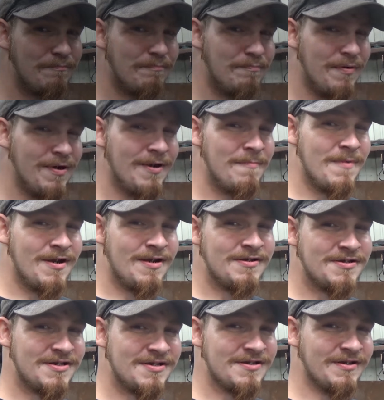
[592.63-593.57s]
Big
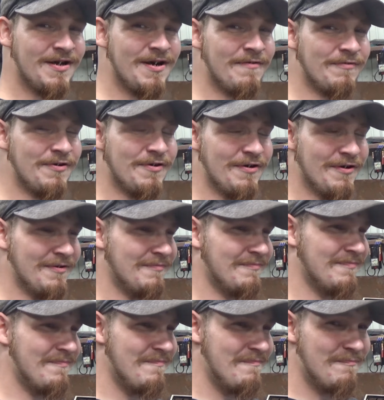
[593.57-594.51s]
man just left
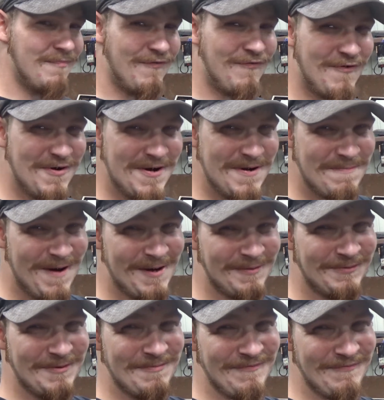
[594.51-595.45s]
here before he
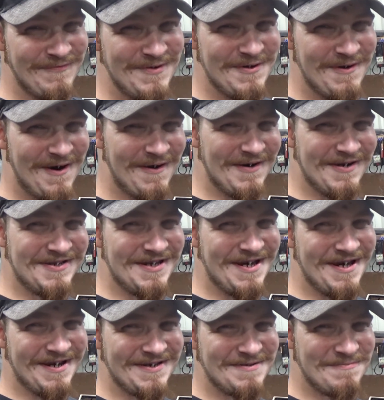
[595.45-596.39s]
popped up a few heart
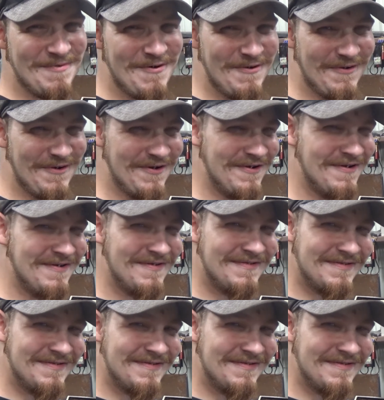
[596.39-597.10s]
attacks more.